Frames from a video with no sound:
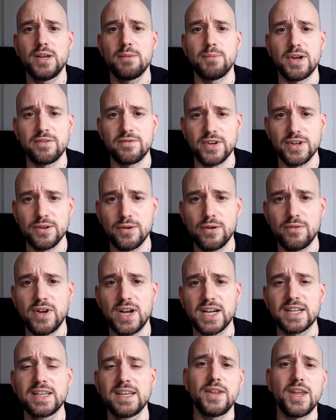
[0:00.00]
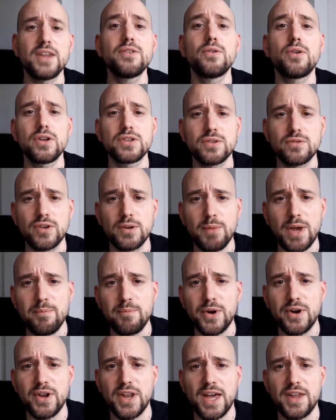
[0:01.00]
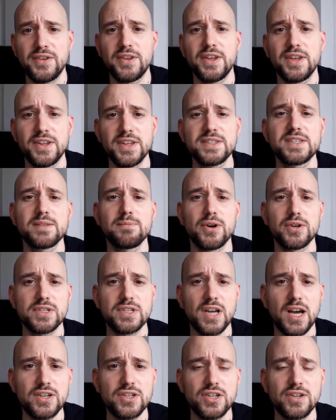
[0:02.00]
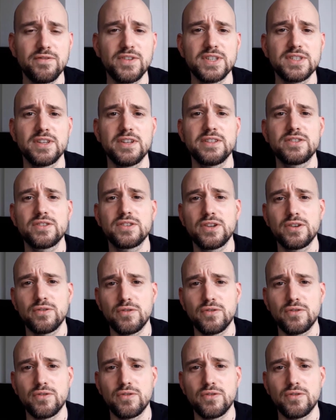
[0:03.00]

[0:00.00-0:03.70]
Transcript: Manfred Nowak, then you also remember that this is about country visits,